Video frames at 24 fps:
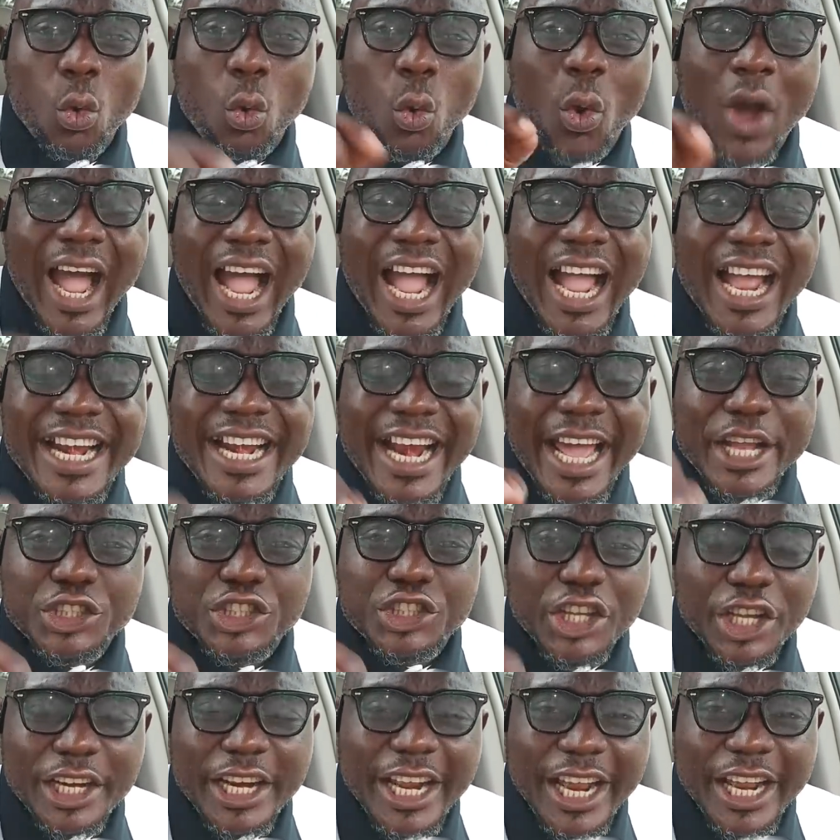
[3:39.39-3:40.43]
Why
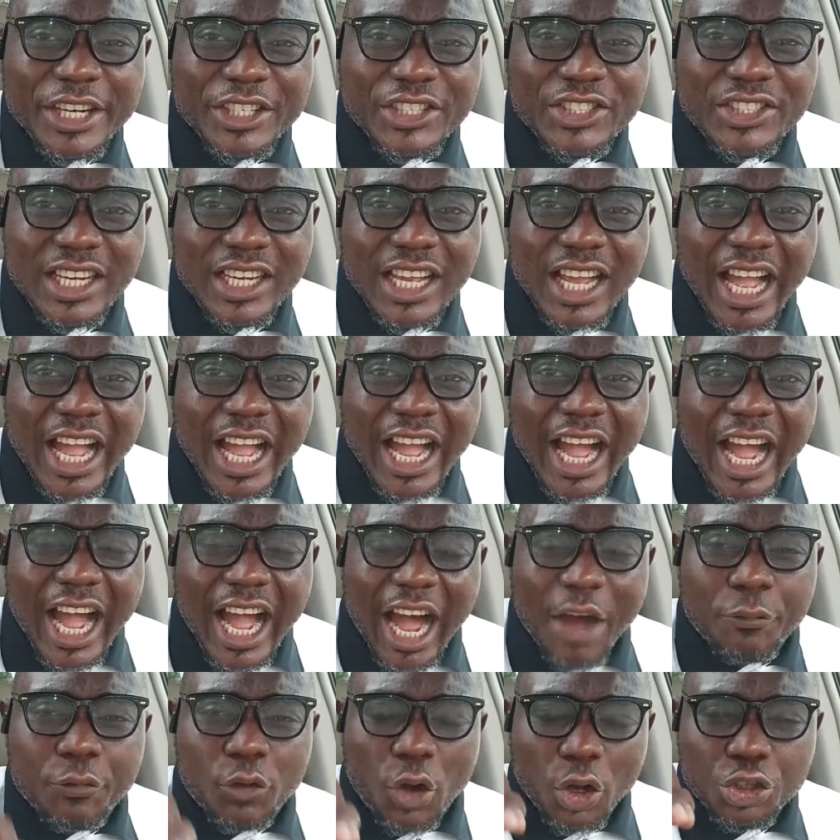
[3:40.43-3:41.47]
Nigerians
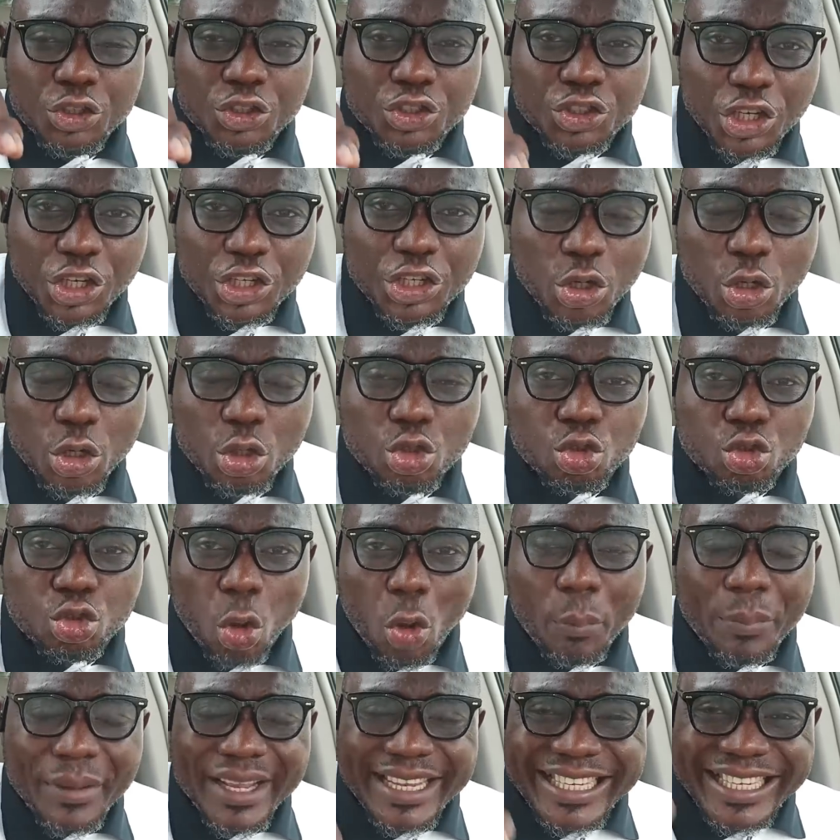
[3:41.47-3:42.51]
have continued
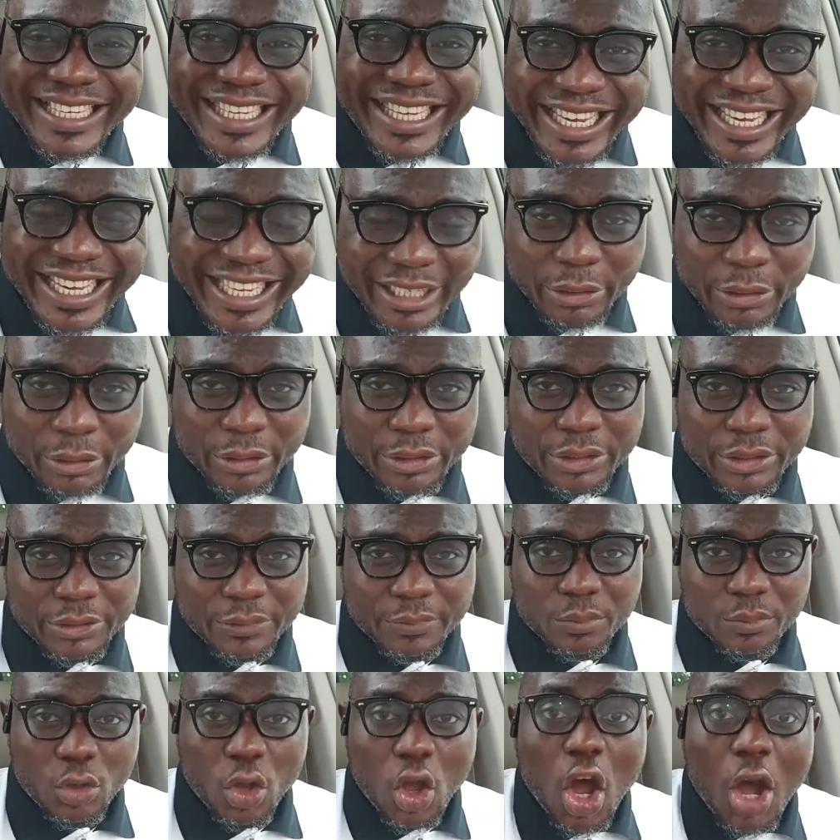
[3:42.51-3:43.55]
to be killed
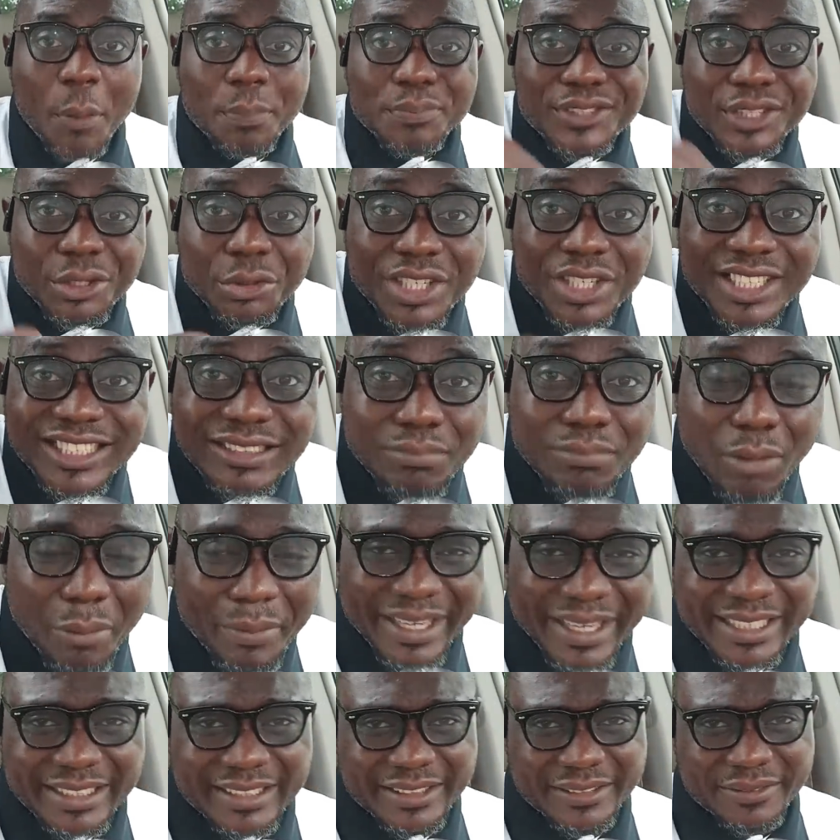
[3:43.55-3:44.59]
up till this
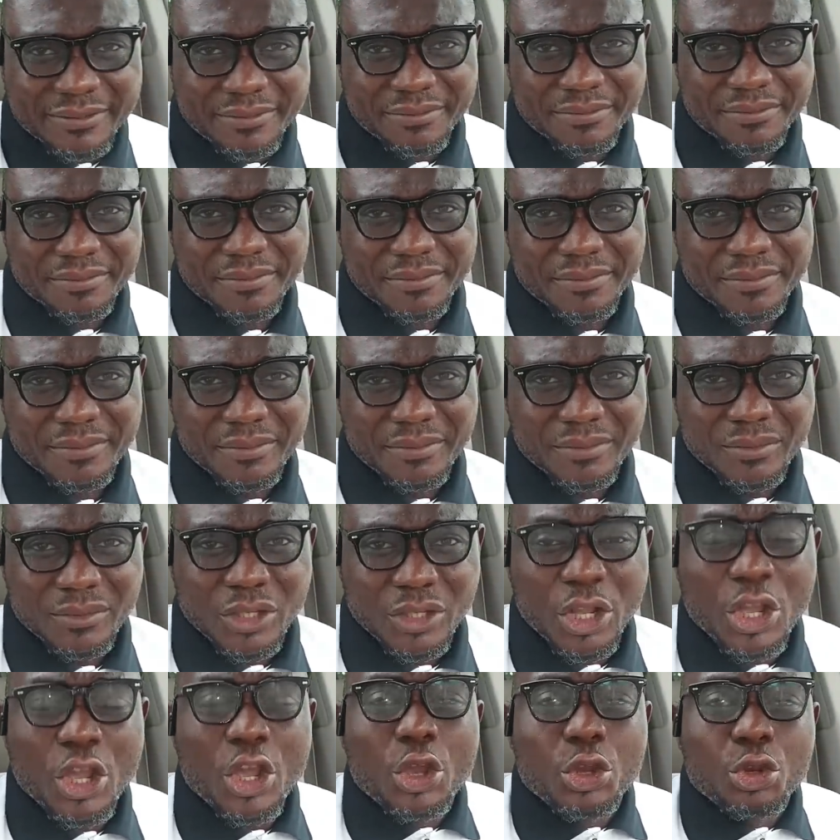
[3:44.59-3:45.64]
moment?
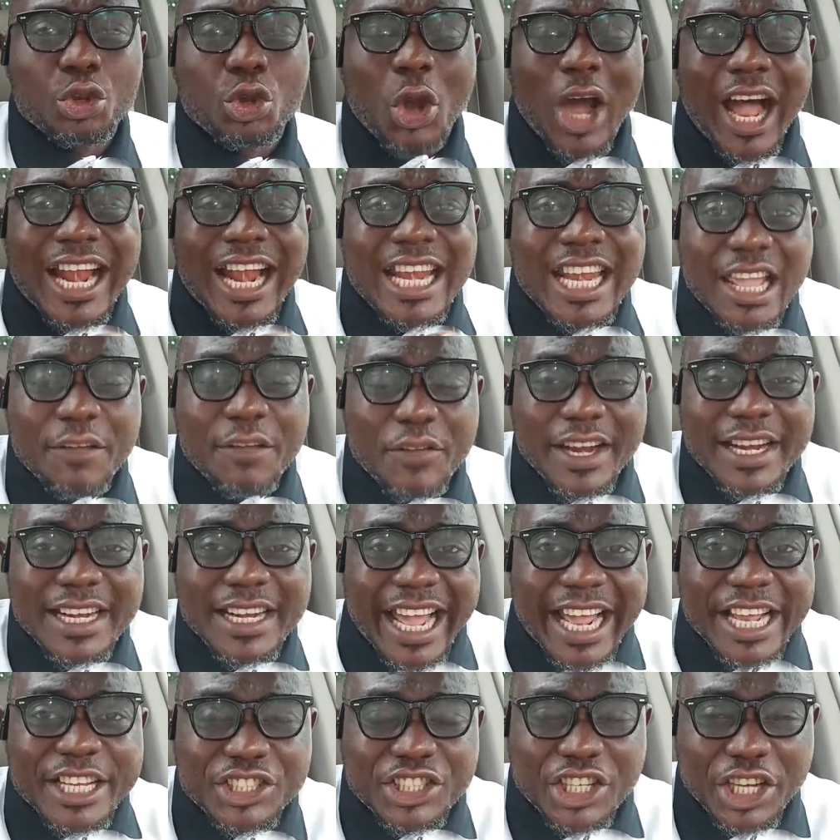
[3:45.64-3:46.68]
You are
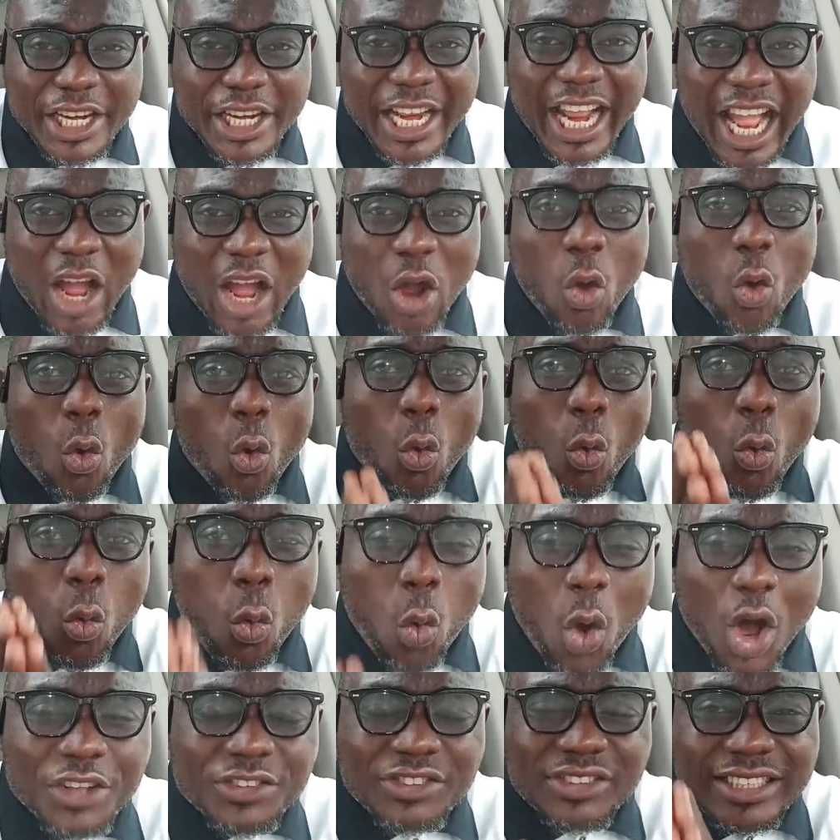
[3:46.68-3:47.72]
leaving Nigeria
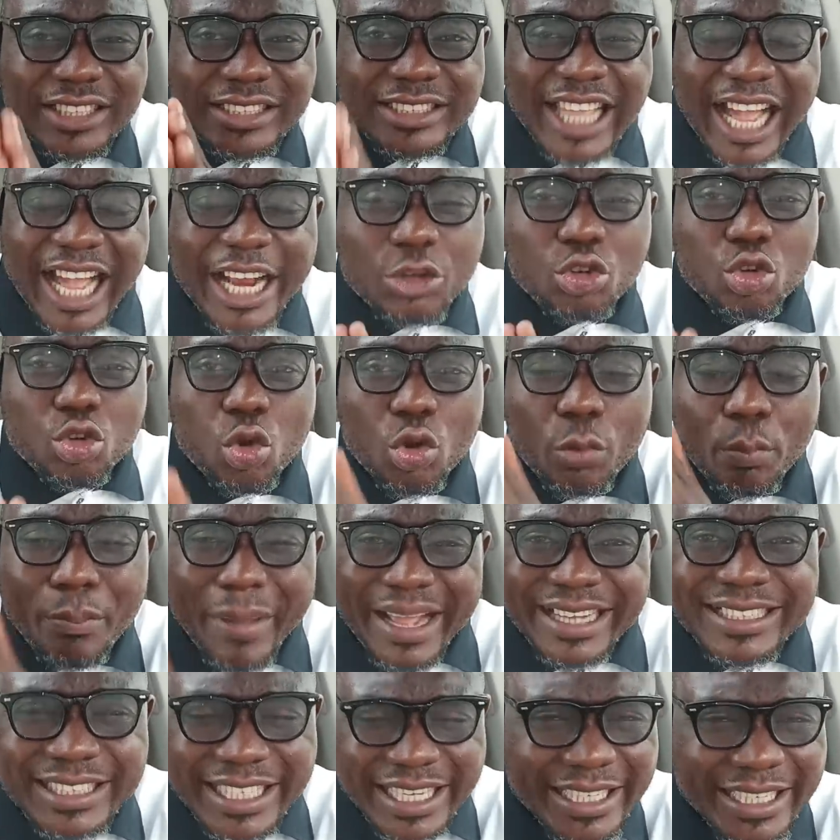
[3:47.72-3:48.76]
worse than you
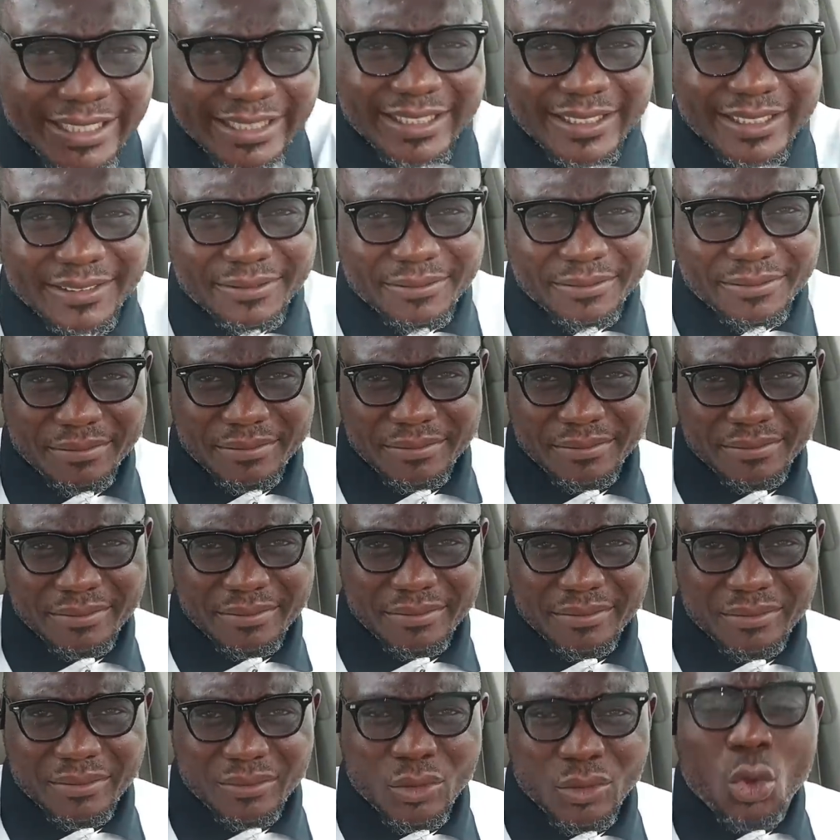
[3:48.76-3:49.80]
met it.
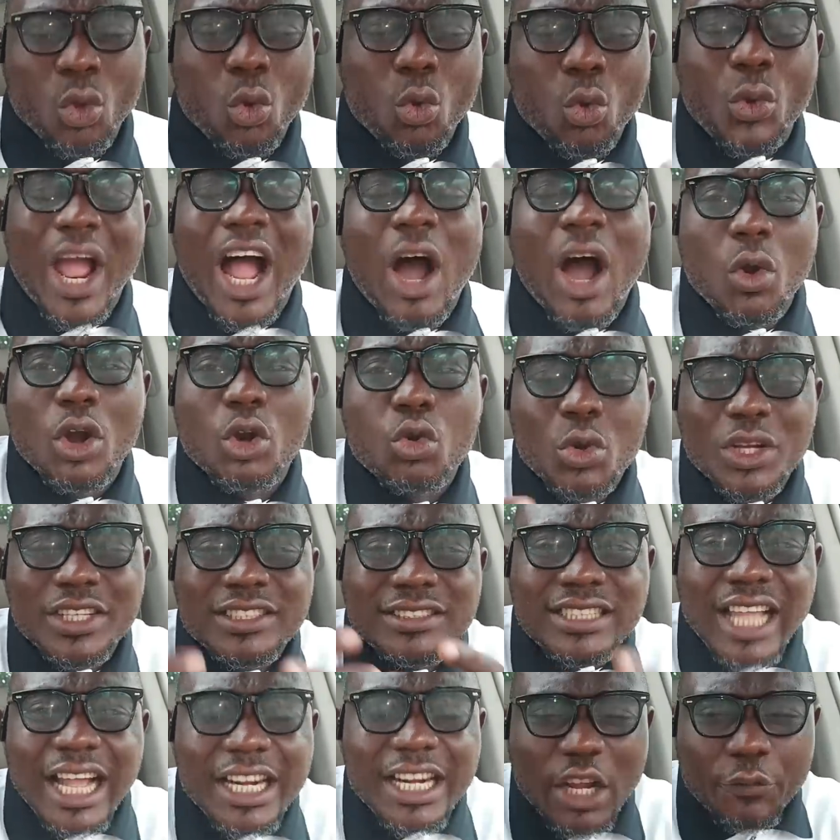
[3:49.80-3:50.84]
Where would
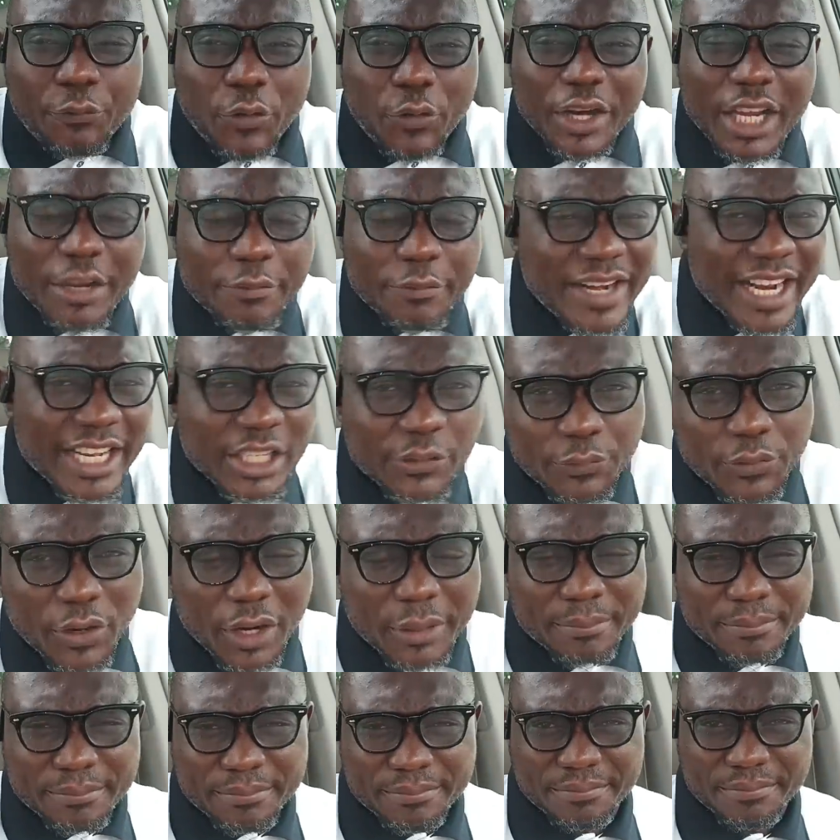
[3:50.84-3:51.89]
we start the forgiveness
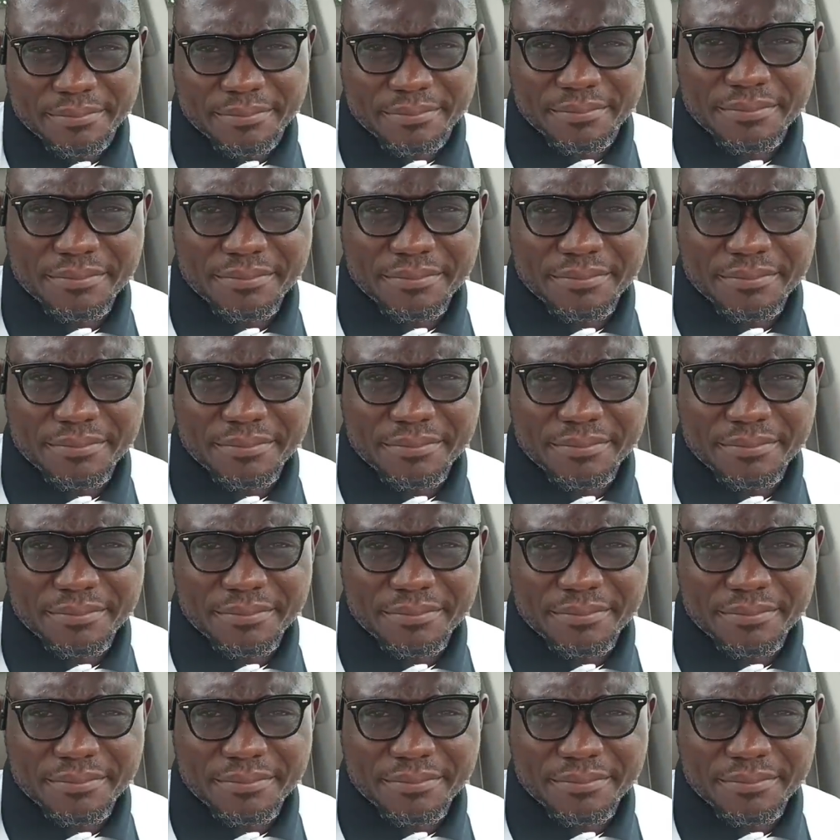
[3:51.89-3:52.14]
from?